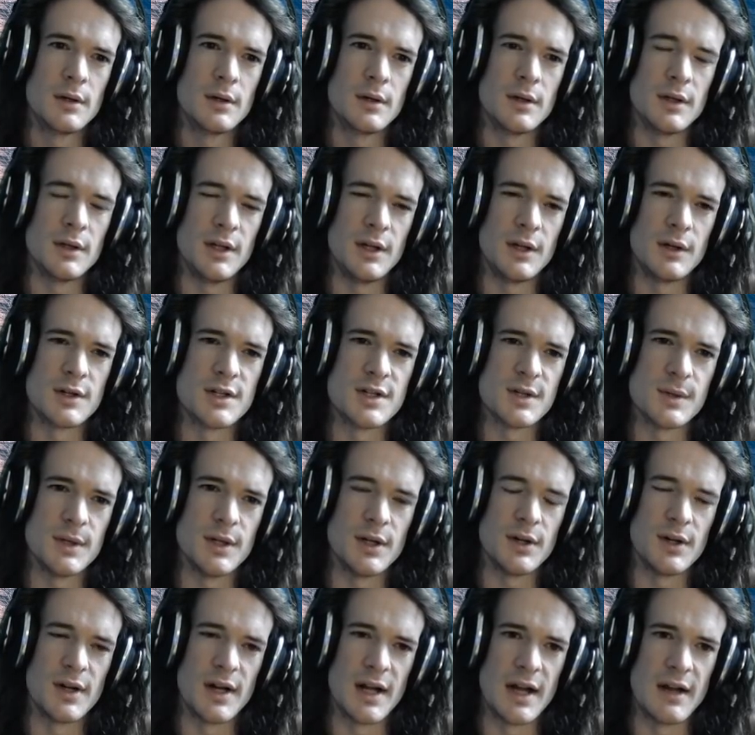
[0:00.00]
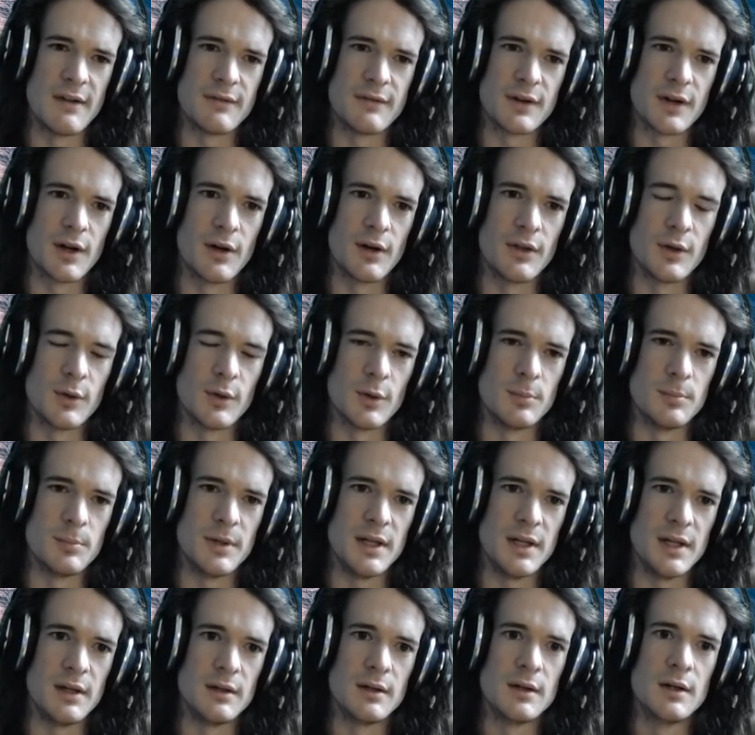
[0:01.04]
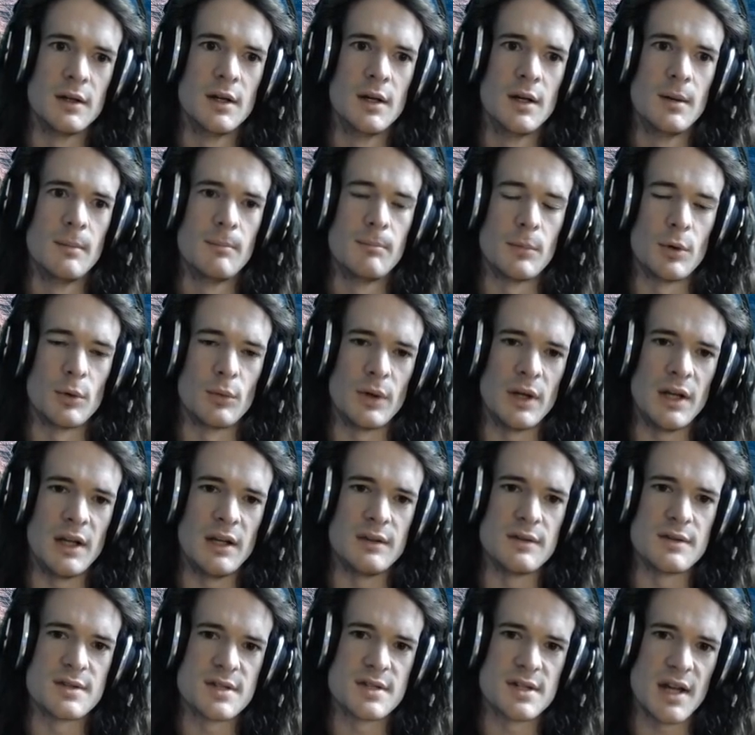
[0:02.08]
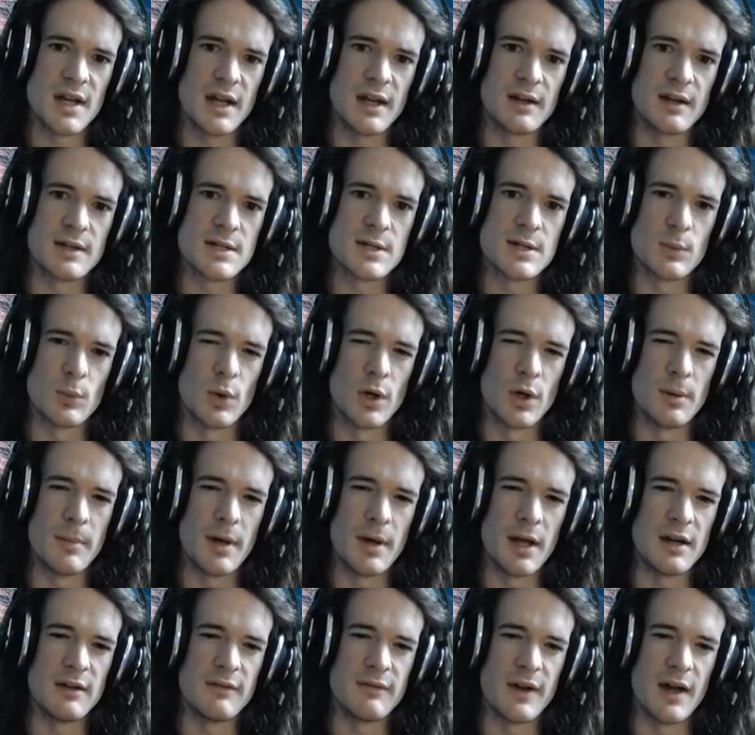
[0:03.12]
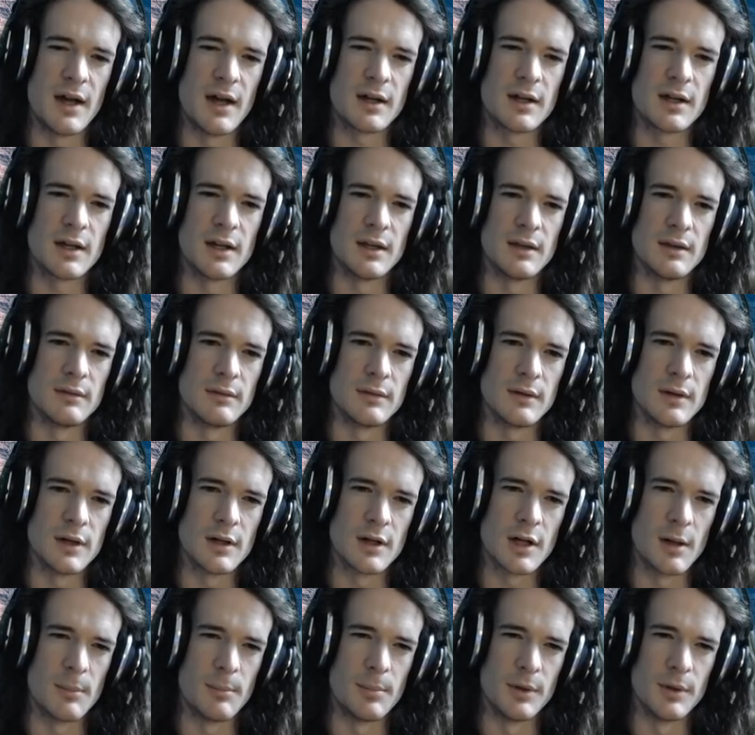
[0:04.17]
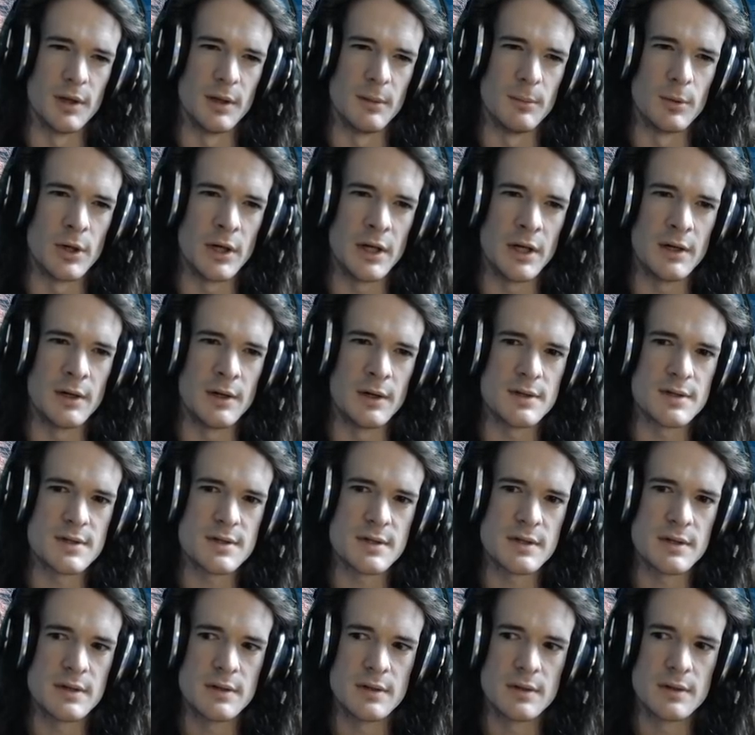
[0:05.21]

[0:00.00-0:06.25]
a year to a year and a half ago, that would be Marines, tanks, 1 medivac, and a couple Liberators.